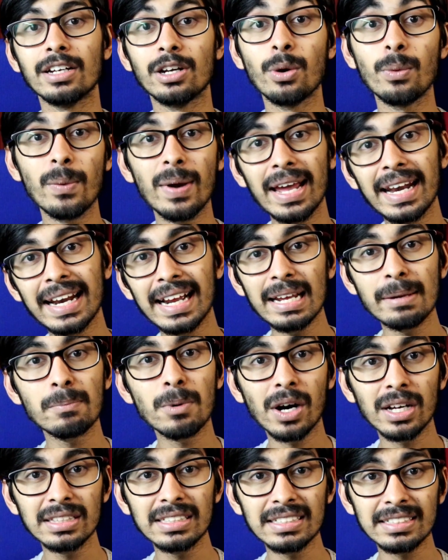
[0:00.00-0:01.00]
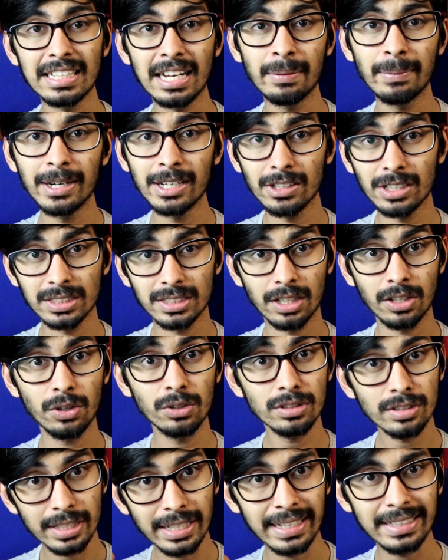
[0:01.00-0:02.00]
Now when I bought this helmet it was
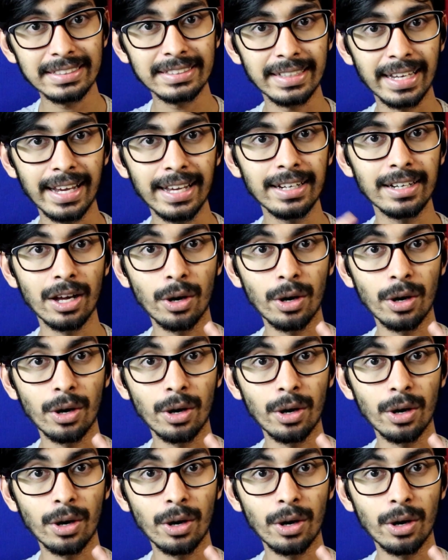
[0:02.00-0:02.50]
around 6k,